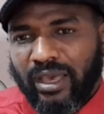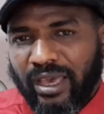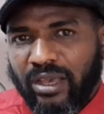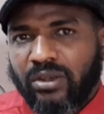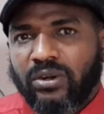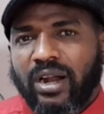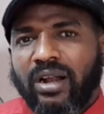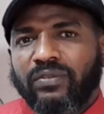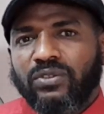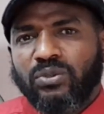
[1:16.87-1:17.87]

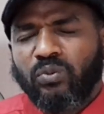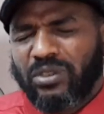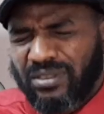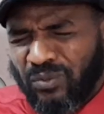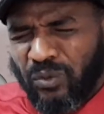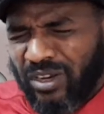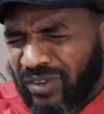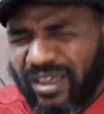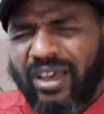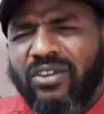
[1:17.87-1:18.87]
Aircraft,
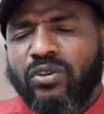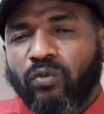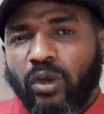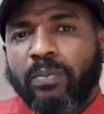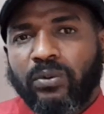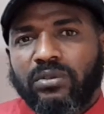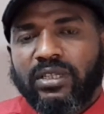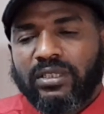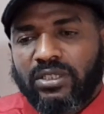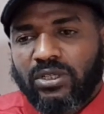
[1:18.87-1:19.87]
whatever kind of weapon
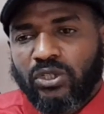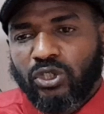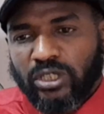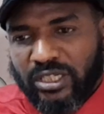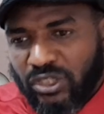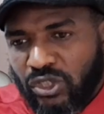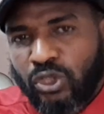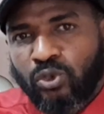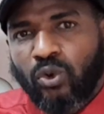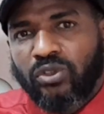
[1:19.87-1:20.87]
that can
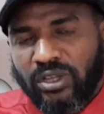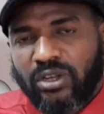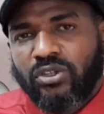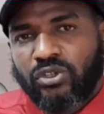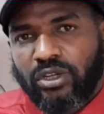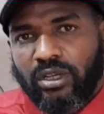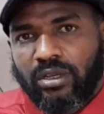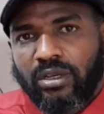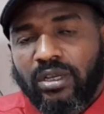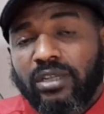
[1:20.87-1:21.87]
destroy the
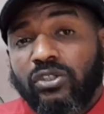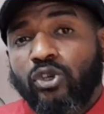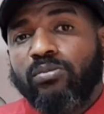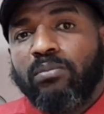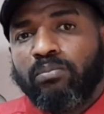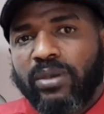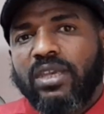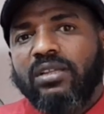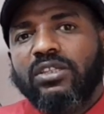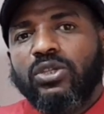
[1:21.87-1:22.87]
country and the human
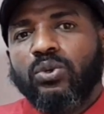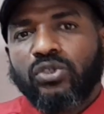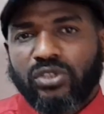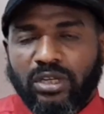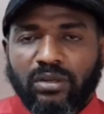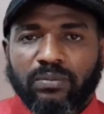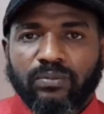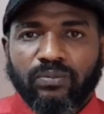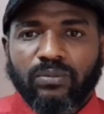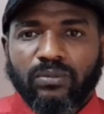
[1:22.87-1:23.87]
being that used it.
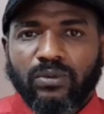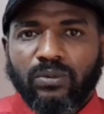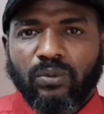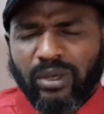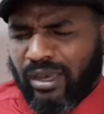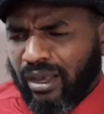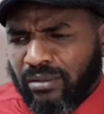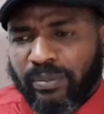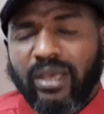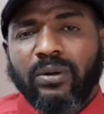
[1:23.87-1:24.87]
We
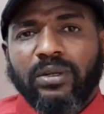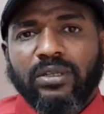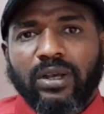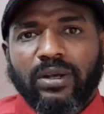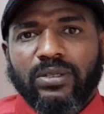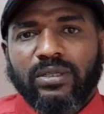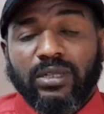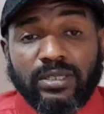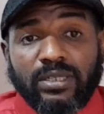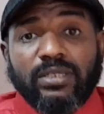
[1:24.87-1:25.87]
can't bear it, guys.
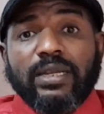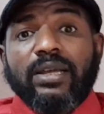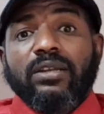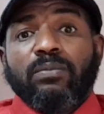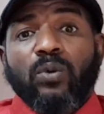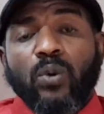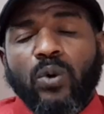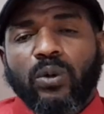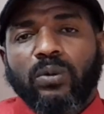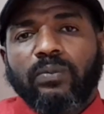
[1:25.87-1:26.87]
Let's just stand up
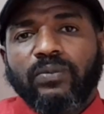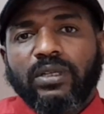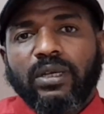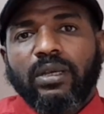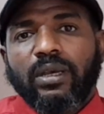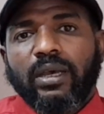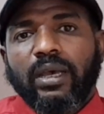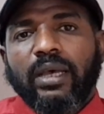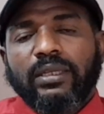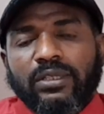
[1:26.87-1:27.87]
all
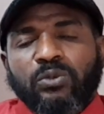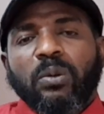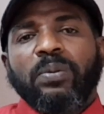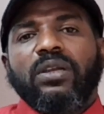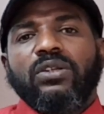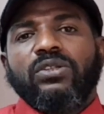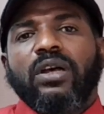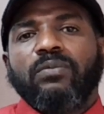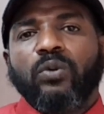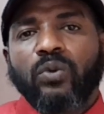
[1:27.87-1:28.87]
and let's repeat
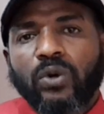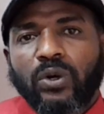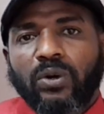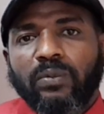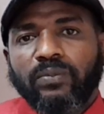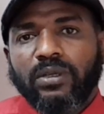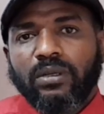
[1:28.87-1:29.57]
Stop the War.